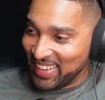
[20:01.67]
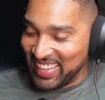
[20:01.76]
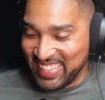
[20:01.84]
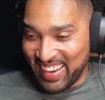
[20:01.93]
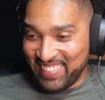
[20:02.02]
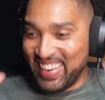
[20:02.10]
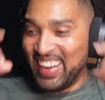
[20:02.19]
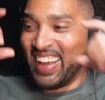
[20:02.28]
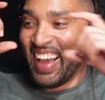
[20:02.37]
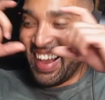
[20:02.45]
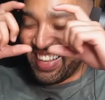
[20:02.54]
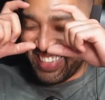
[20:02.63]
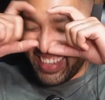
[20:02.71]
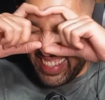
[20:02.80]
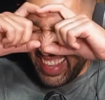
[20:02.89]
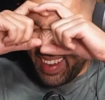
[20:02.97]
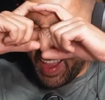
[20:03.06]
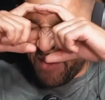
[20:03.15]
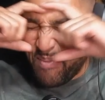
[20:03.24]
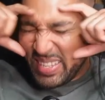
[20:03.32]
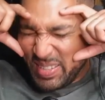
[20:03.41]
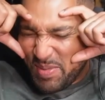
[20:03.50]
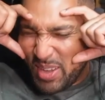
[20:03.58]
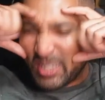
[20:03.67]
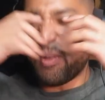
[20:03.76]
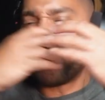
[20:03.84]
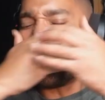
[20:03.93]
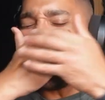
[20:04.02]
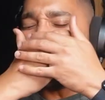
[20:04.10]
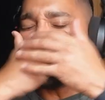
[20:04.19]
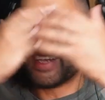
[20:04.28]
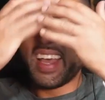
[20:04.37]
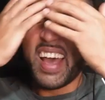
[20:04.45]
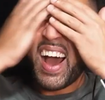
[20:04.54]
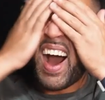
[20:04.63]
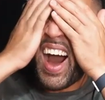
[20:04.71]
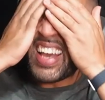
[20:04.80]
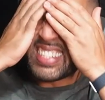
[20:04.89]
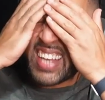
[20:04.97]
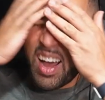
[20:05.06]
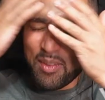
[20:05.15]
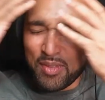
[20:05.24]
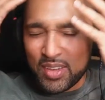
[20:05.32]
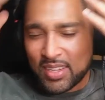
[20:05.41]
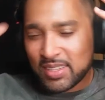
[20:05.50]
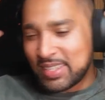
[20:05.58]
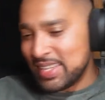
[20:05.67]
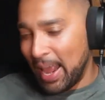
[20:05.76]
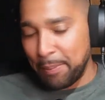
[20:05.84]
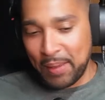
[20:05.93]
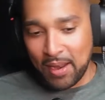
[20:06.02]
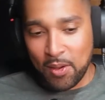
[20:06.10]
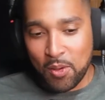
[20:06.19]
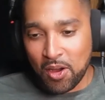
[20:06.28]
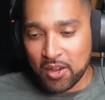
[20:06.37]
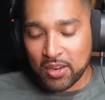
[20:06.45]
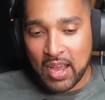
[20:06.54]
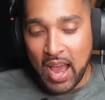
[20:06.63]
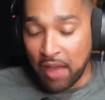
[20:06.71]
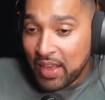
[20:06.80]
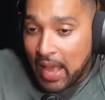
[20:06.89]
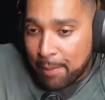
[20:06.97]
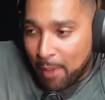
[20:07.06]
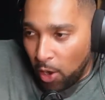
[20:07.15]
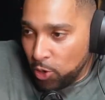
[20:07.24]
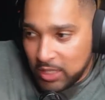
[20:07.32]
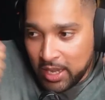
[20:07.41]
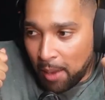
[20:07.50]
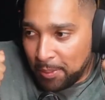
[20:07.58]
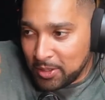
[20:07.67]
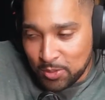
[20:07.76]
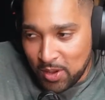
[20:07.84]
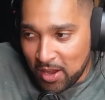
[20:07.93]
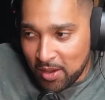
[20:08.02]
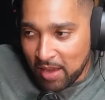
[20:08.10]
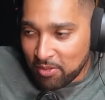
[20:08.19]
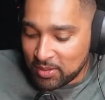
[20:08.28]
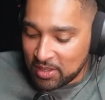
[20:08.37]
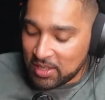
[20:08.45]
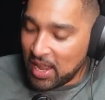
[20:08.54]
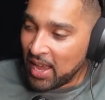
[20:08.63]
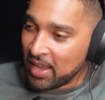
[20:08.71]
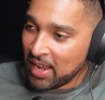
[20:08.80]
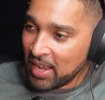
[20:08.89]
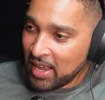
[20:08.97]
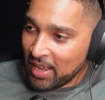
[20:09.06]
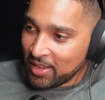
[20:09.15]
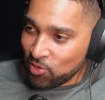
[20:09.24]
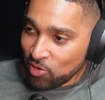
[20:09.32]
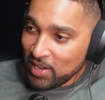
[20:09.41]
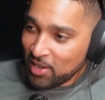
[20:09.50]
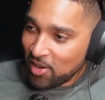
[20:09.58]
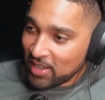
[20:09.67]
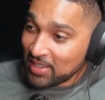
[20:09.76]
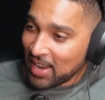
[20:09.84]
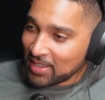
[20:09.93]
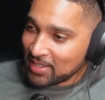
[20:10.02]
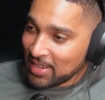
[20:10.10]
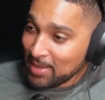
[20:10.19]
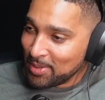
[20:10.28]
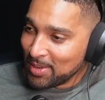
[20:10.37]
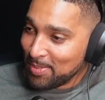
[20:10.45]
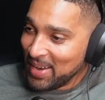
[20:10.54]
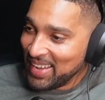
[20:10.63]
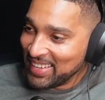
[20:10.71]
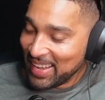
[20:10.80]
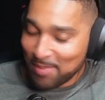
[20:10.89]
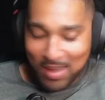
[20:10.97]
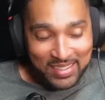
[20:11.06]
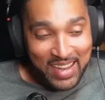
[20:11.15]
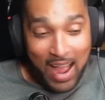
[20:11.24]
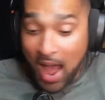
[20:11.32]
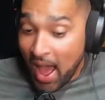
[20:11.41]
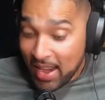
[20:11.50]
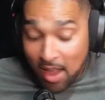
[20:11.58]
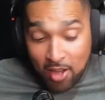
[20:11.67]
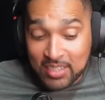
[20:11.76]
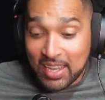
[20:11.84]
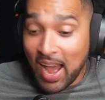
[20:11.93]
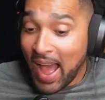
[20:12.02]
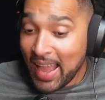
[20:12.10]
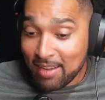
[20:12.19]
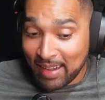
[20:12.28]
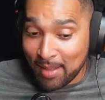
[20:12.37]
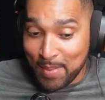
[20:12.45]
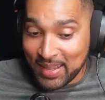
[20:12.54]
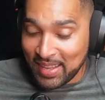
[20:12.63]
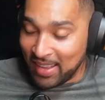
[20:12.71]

Because I was just there like massive mask on my face, eyes covered, neck pillow on. I think I had my hoodie up as well. Everyone was just like, you really got into that sleep on the plane, yeah? But I was like, honestly, I highly recommend it.